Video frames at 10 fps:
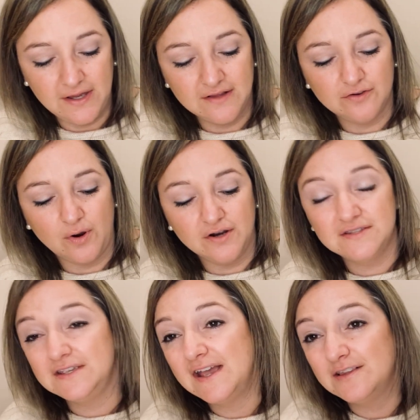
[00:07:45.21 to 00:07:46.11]
And so
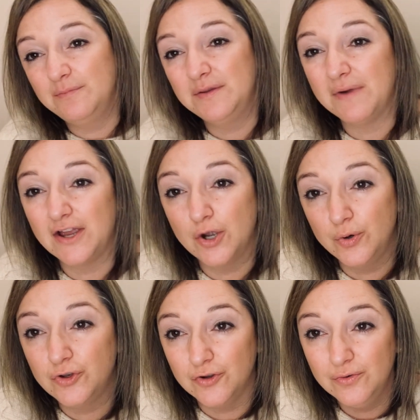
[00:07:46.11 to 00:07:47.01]
RC has been my
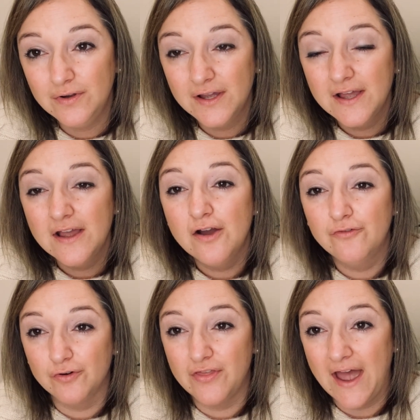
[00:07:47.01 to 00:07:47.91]
go-to
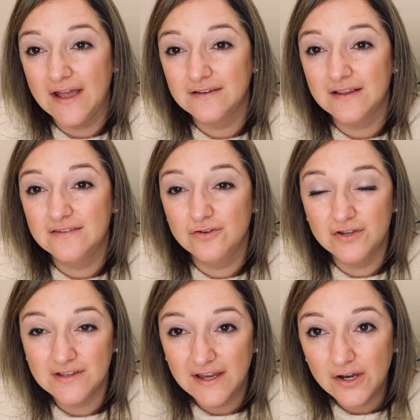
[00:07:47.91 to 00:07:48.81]
for that. As soon
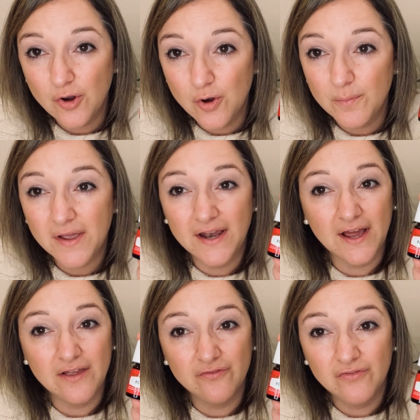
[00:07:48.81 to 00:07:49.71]
as I get home, and
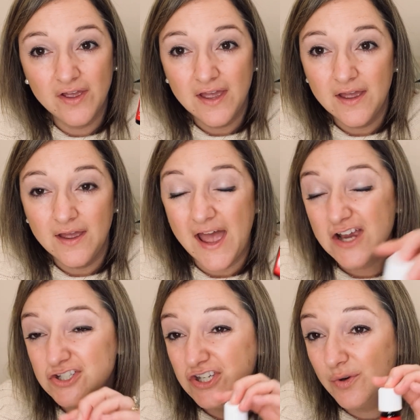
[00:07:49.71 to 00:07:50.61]

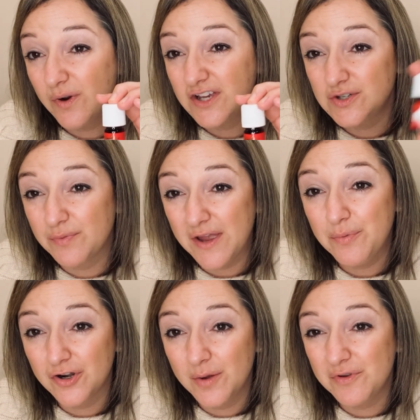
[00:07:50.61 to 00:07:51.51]
actually, you know what? I should probably
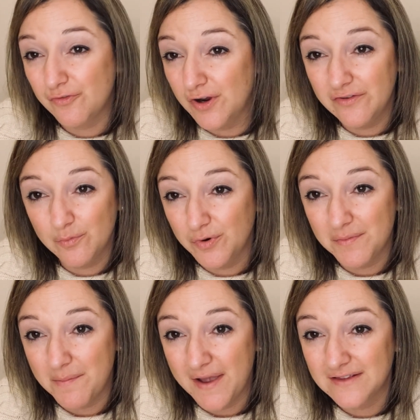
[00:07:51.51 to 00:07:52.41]
put it on before I even put
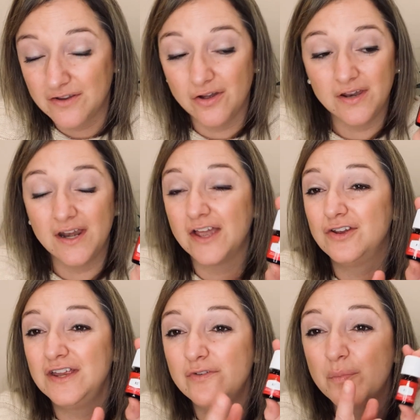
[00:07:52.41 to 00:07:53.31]
my mask on. And I
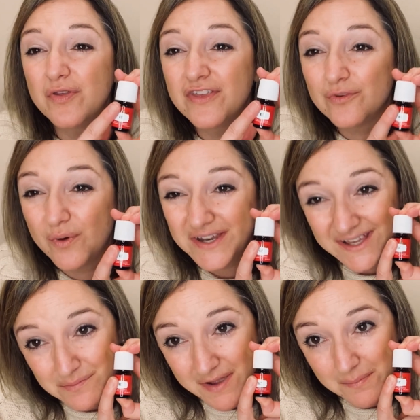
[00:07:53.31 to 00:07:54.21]
could even put this one
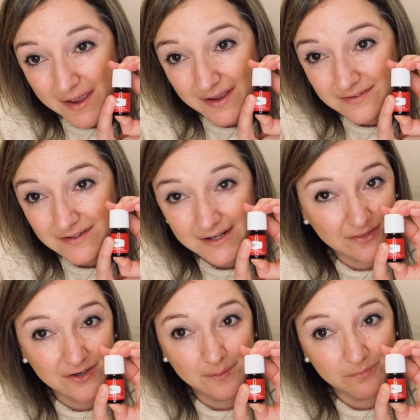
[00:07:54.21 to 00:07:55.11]
in my mask now
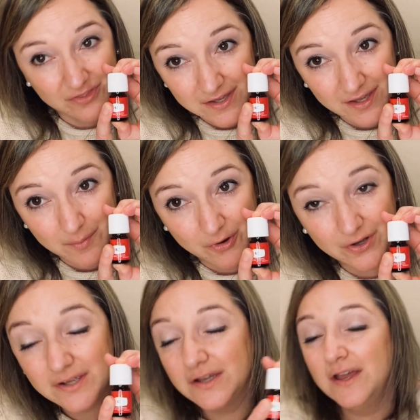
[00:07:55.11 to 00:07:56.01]
that I'm thinking about it.